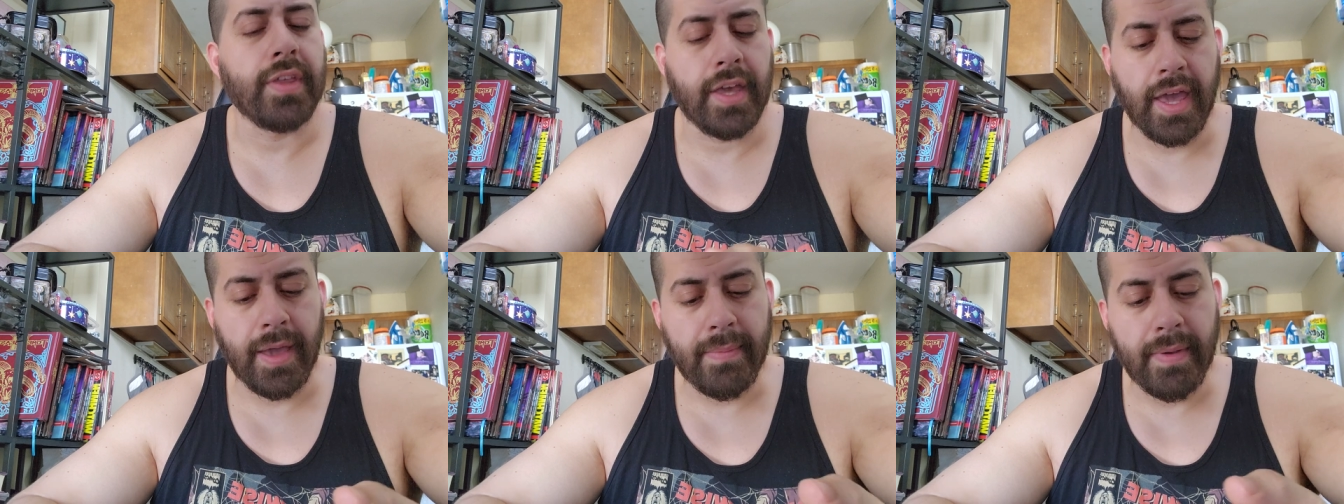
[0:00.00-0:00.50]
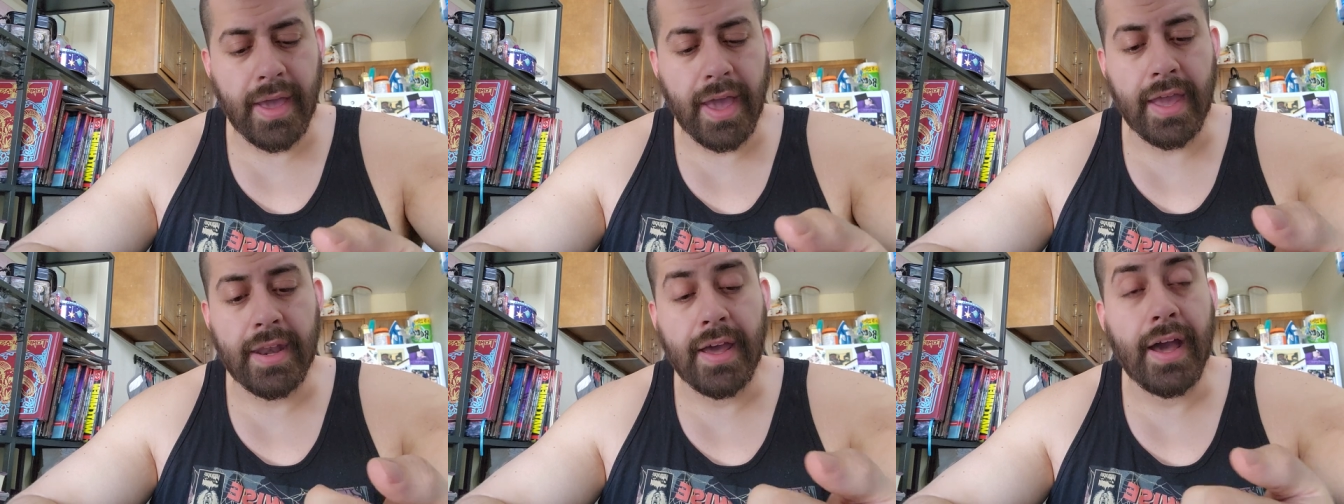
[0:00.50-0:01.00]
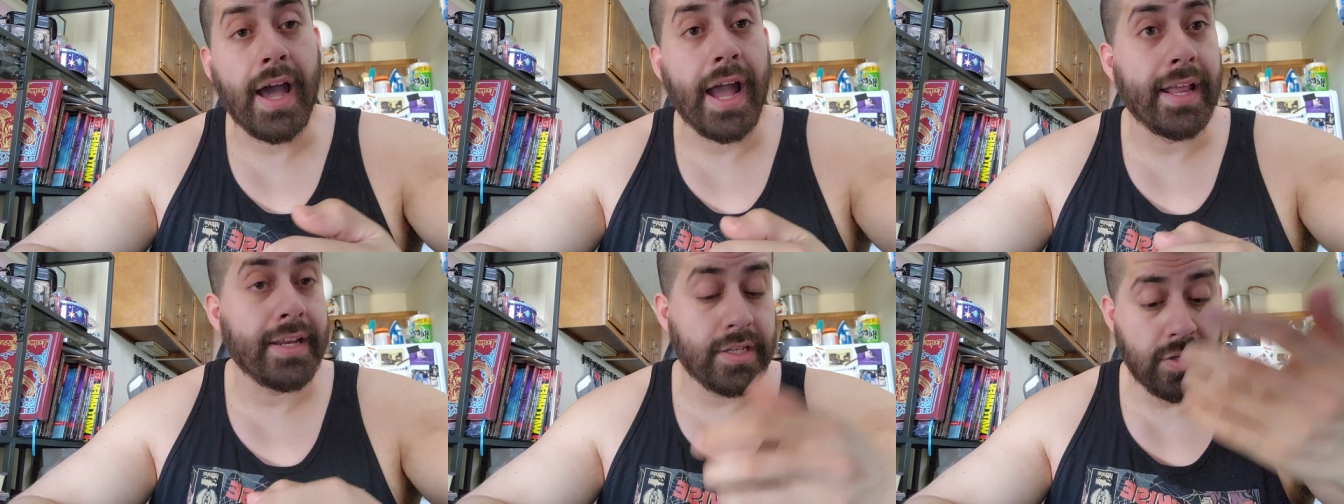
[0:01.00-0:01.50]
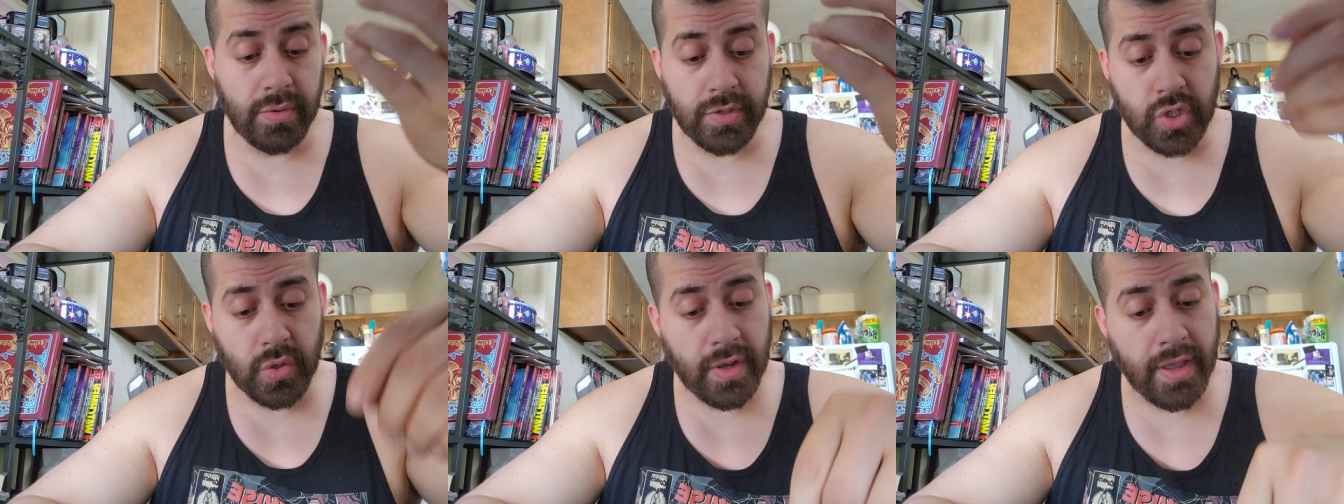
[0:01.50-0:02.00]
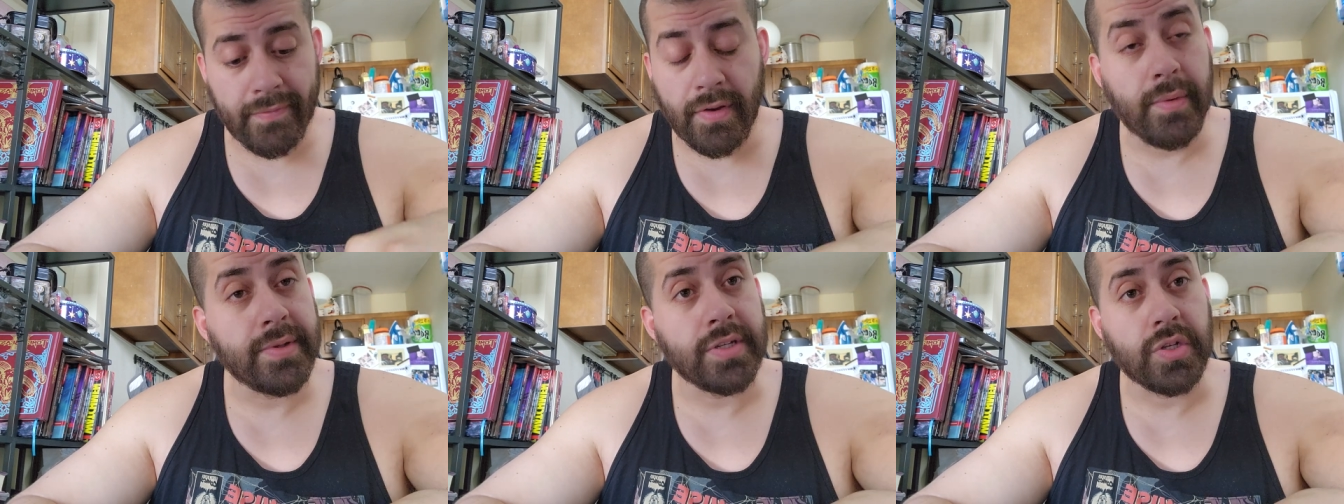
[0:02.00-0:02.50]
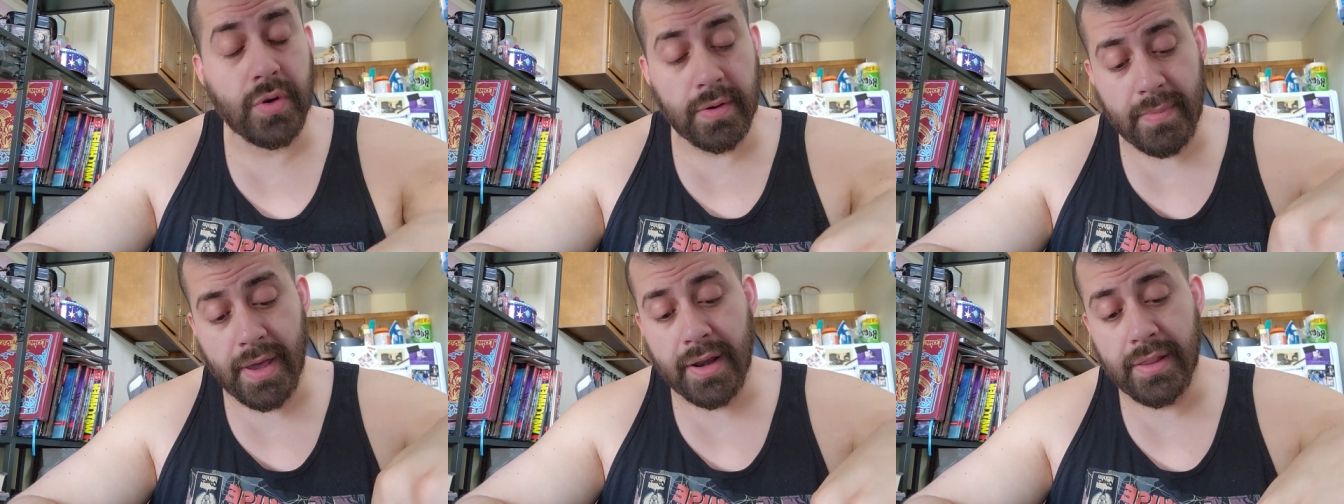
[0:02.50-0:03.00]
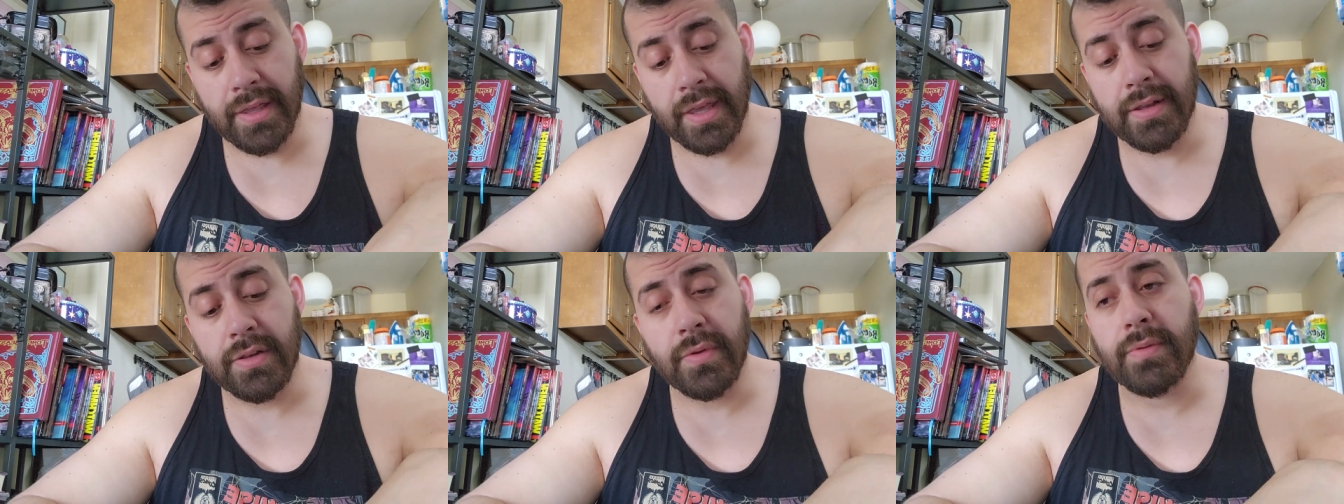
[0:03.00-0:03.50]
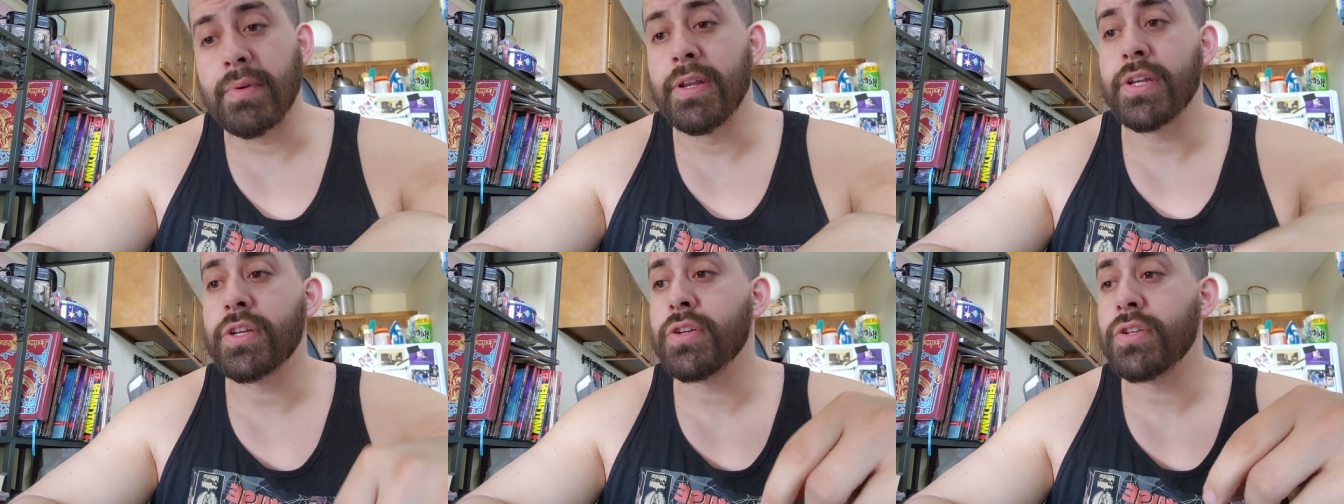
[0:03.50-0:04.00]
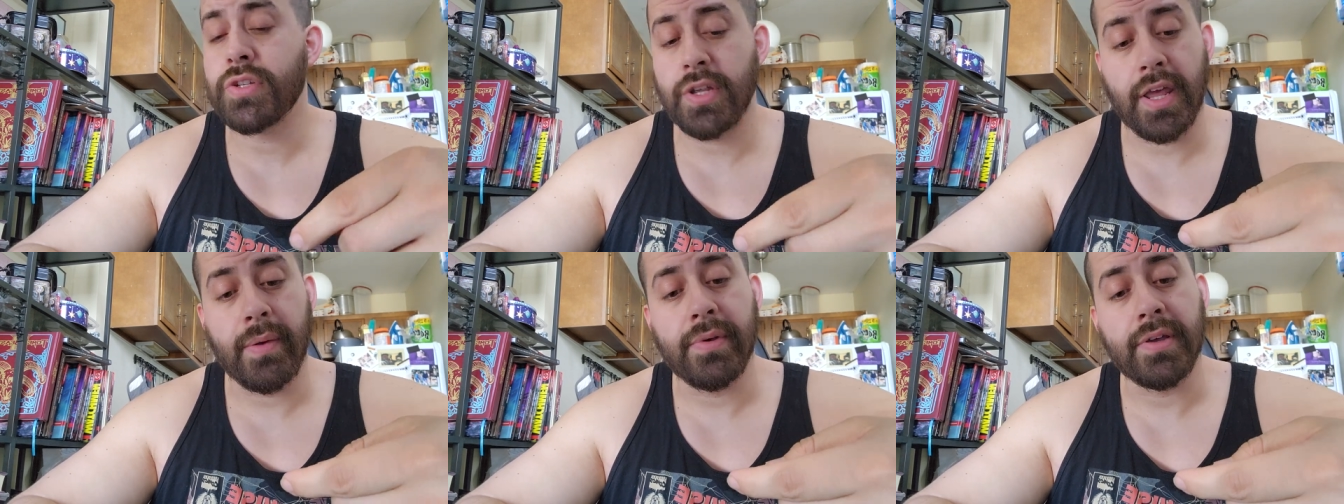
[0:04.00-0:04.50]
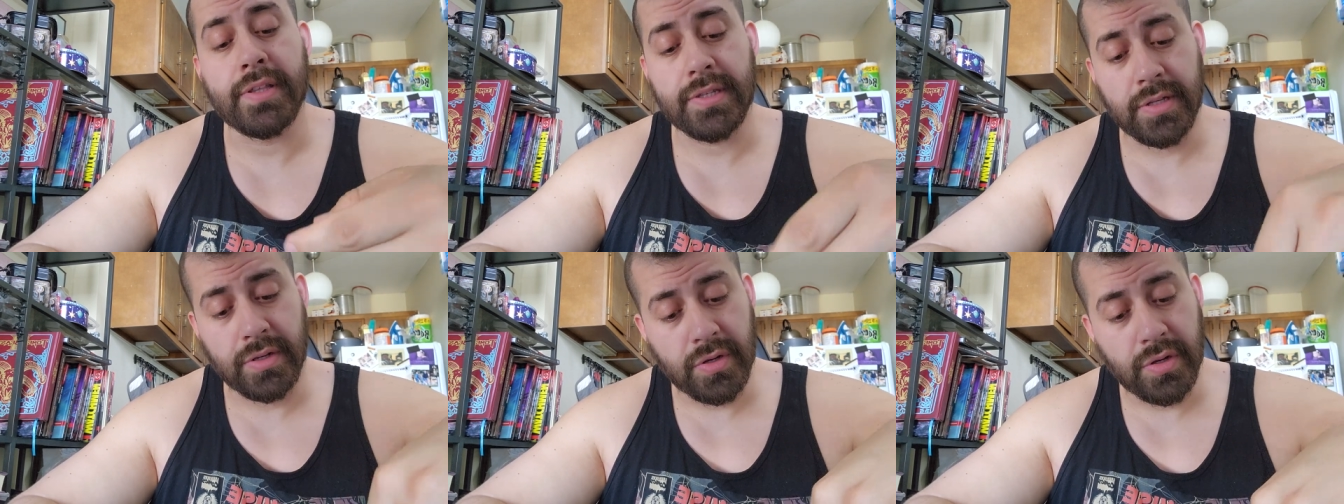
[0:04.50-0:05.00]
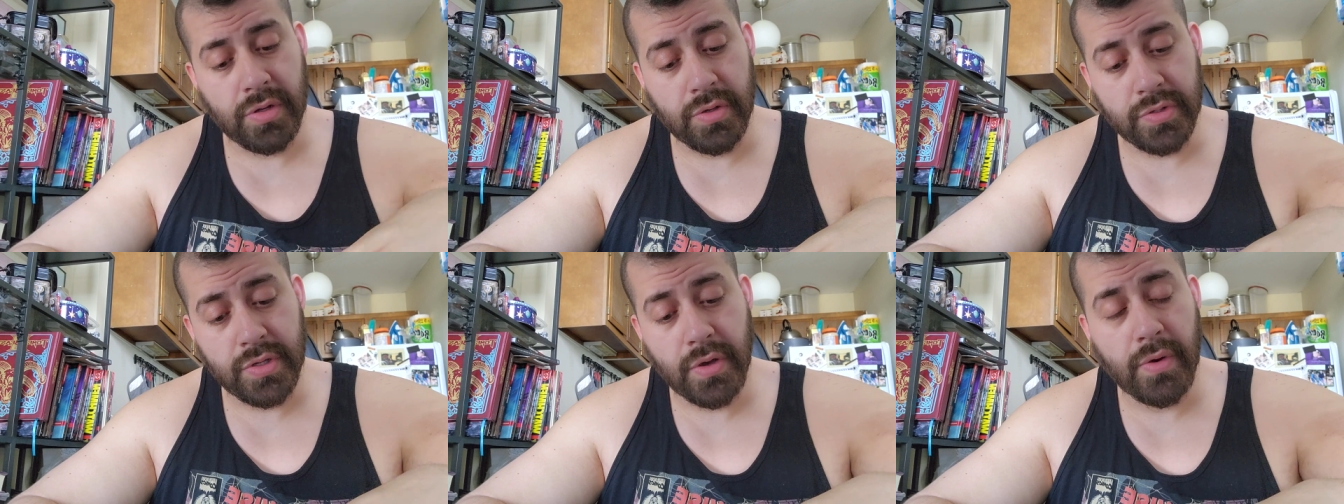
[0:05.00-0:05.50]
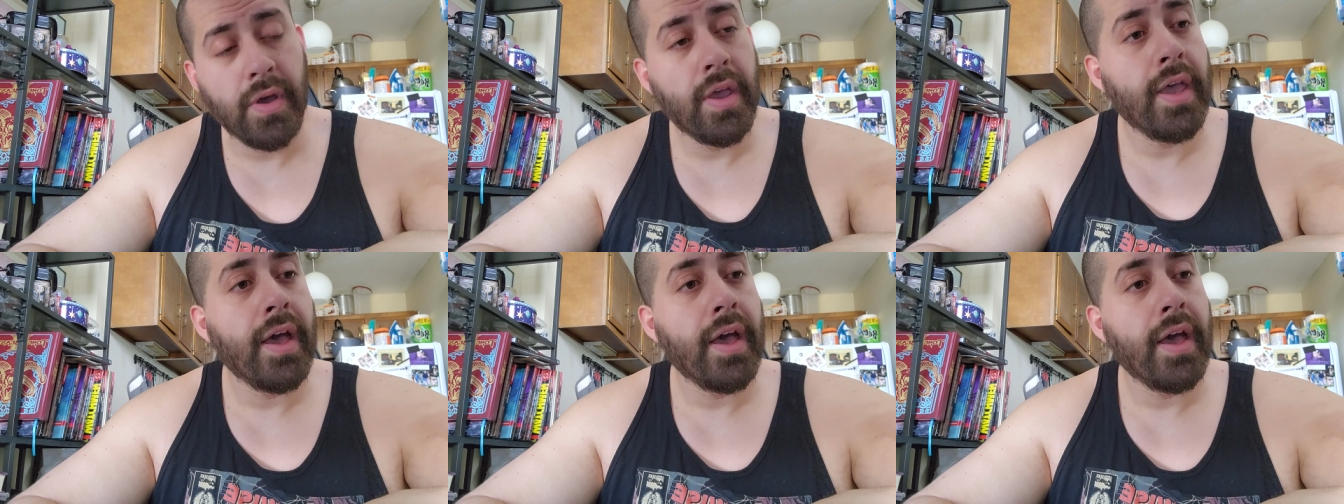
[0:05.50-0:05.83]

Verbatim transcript: of the game. And I, I, do enjoy, I've always enjoyed modeling and doing miniatures, and I will continue to do so.